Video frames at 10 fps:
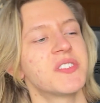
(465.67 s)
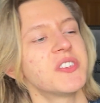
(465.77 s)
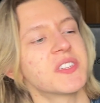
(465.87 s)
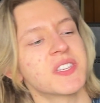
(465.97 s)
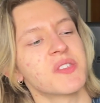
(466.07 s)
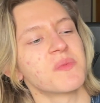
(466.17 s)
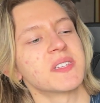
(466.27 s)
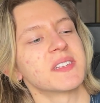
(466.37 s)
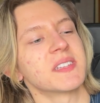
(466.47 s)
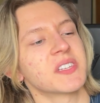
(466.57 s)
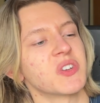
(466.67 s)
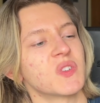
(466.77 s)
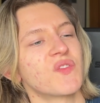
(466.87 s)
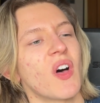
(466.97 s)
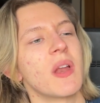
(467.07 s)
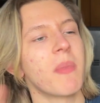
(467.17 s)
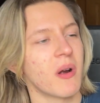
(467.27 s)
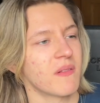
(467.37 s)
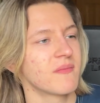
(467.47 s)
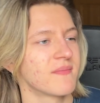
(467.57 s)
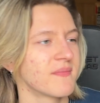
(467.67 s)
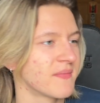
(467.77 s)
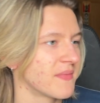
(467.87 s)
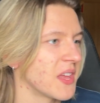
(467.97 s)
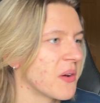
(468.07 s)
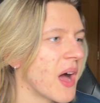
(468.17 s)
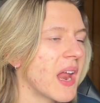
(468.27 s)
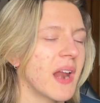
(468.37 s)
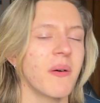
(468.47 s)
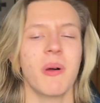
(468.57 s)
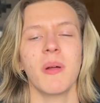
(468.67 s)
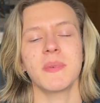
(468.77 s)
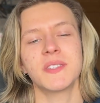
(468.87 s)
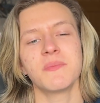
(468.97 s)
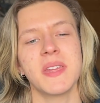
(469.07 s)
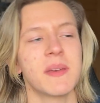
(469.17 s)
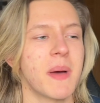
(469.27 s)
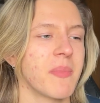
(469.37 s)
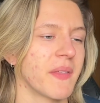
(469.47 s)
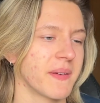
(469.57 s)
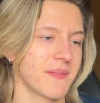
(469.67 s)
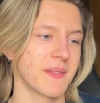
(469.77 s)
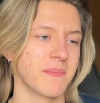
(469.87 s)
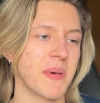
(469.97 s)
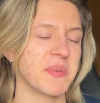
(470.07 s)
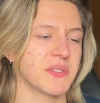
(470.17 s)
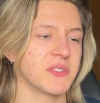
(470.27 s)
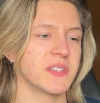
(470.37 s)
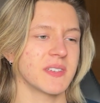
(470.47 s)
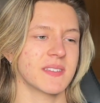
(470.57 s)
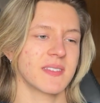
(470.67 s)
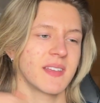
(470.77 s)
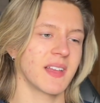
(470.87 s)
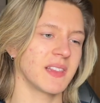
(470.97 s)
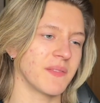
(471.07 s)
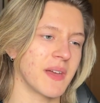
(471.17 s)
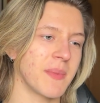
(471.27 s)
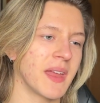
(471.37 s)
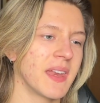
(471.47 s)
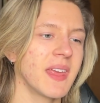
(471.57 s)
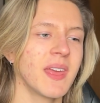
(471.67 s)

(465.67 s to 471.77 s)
Jesus is the reason this country's falling apart. You know, I don't want to be too mean to my brother. My brother Jesus. Love that man.